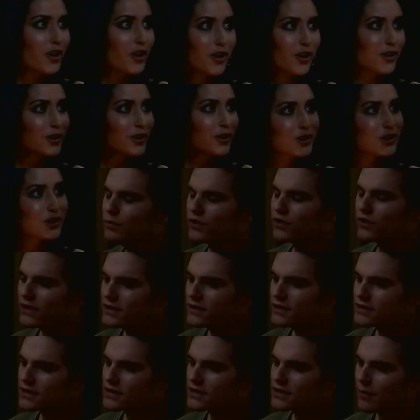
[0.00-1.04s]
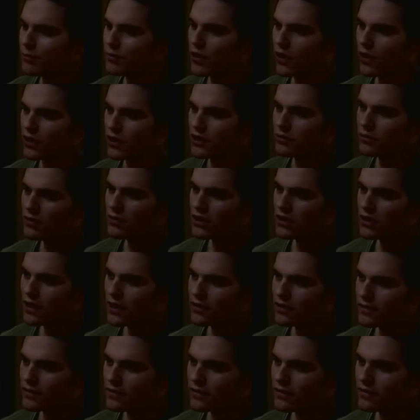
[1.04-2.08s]
Look, will you please stop calling me
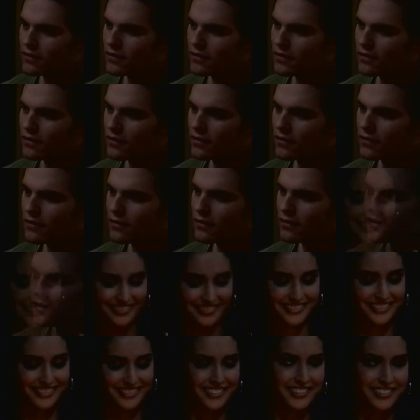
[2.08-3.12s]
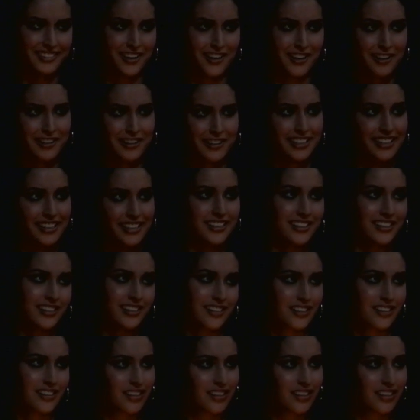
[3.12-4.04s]
that? Sorry.